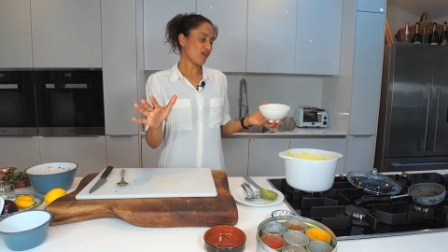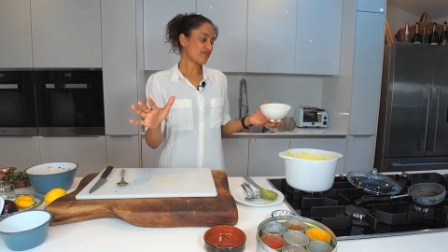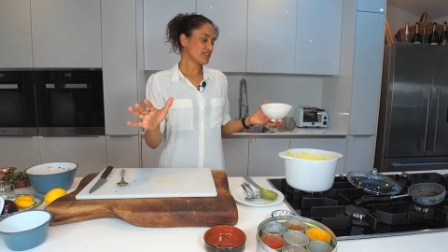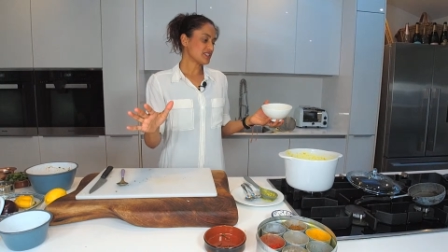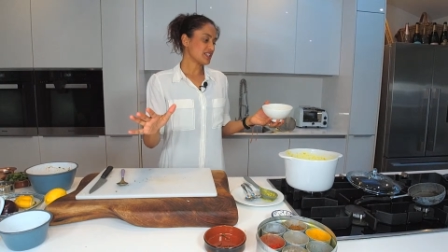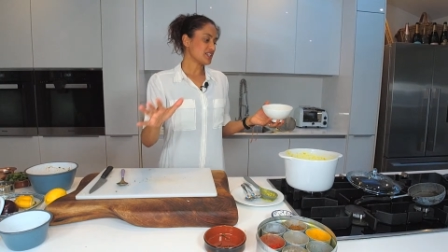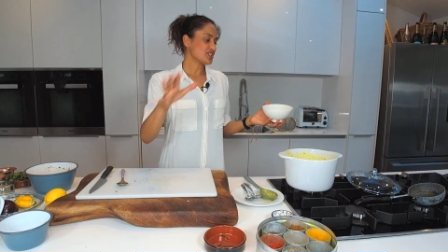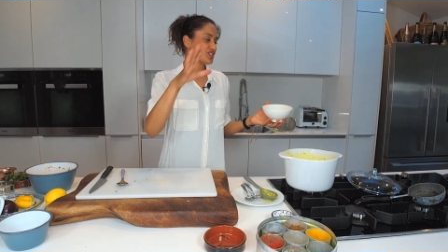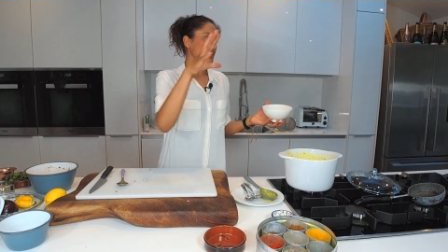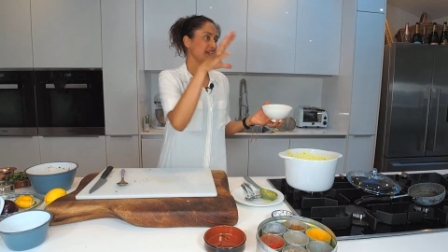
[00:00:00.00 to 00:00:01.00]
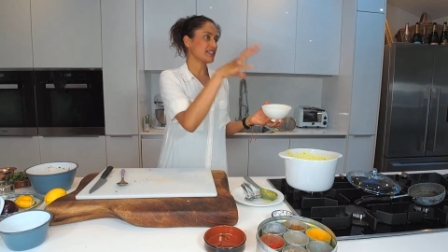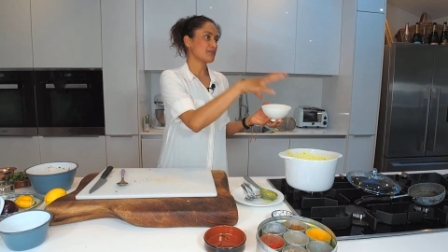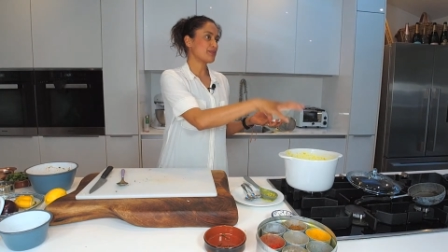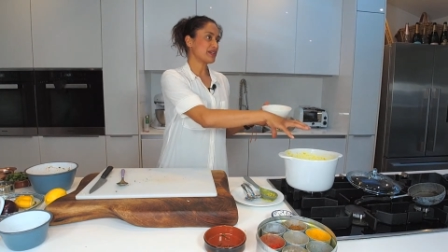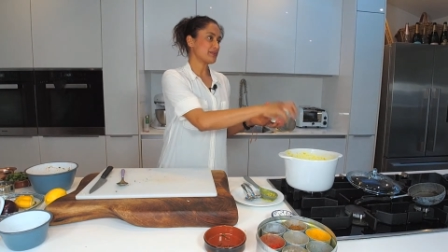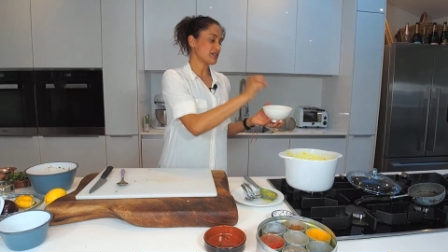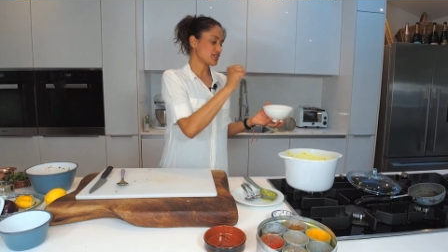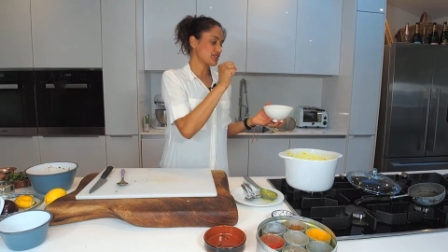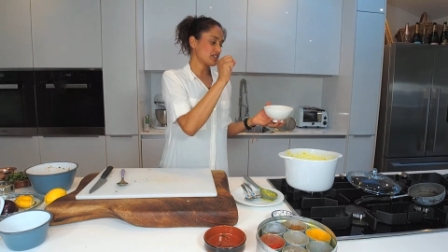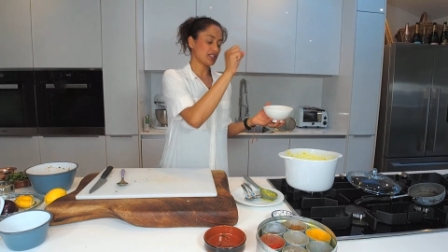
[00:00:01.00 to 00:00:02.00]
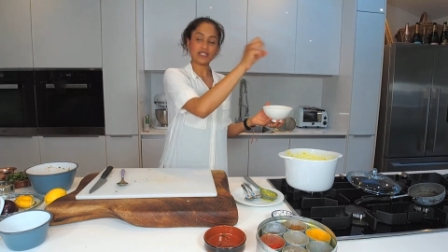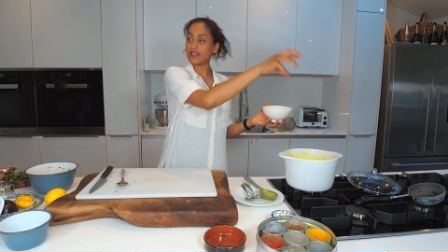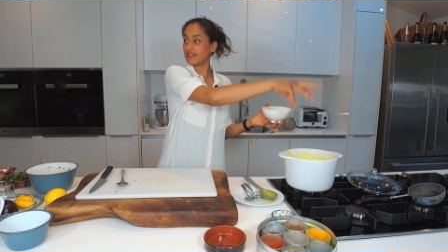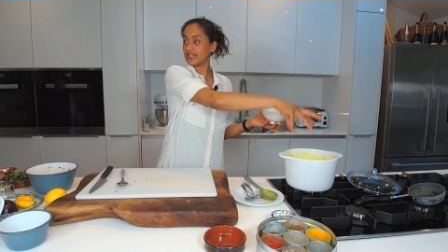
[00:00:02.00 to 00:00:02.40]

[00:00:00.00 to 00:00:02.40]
off the dish. It's pretty much done.